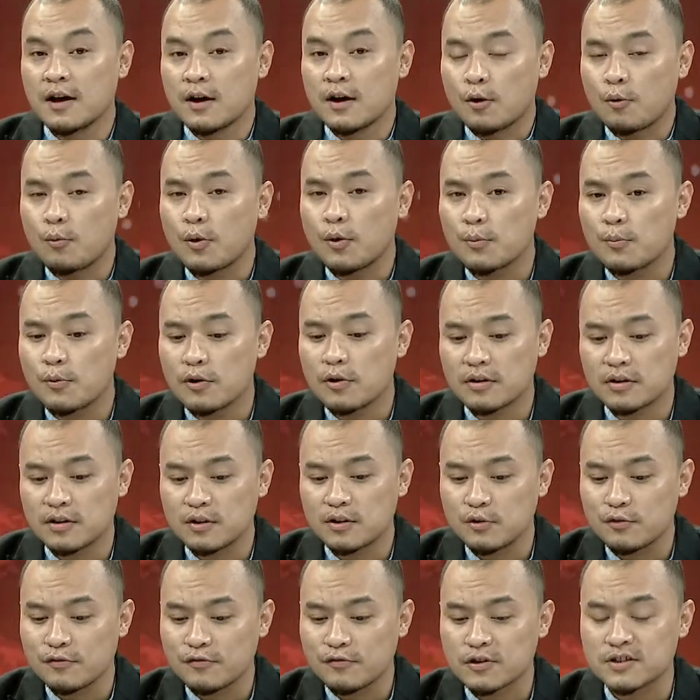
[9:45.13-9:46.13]
What about,
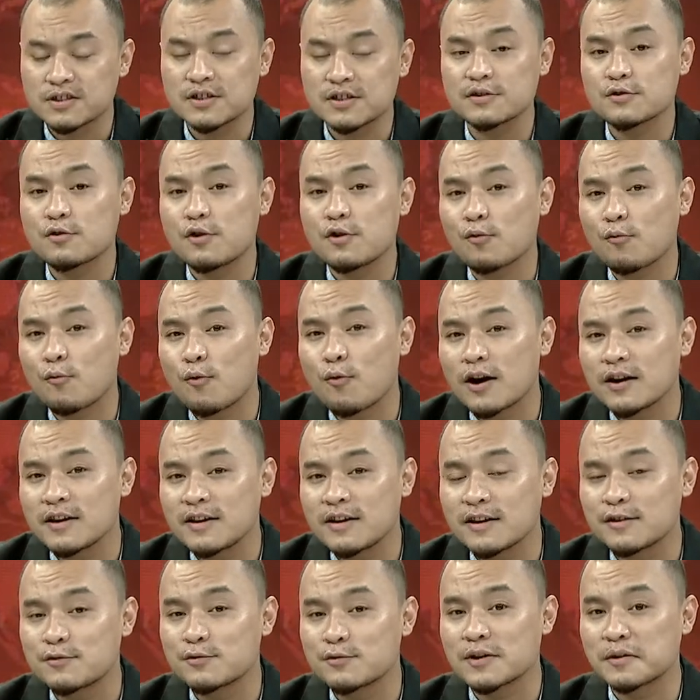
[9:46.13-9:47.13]
you've just got 1
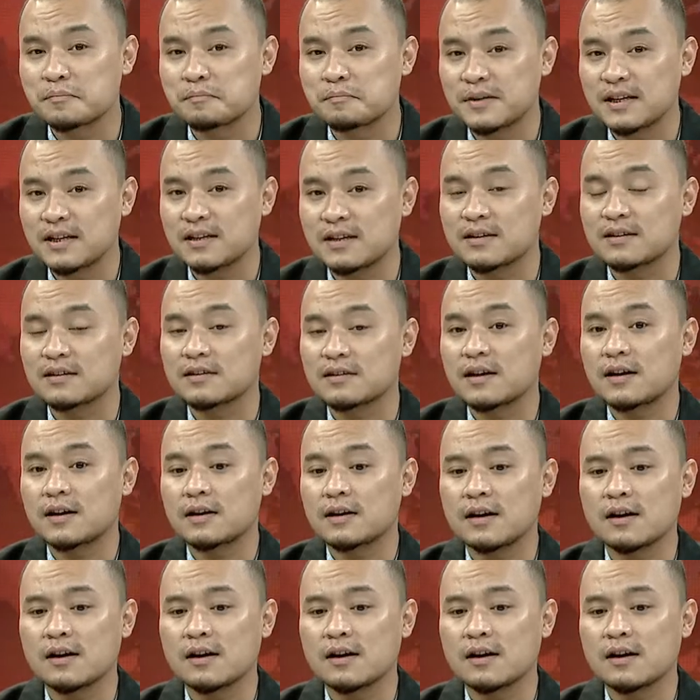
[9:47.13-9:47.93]
year to complete, and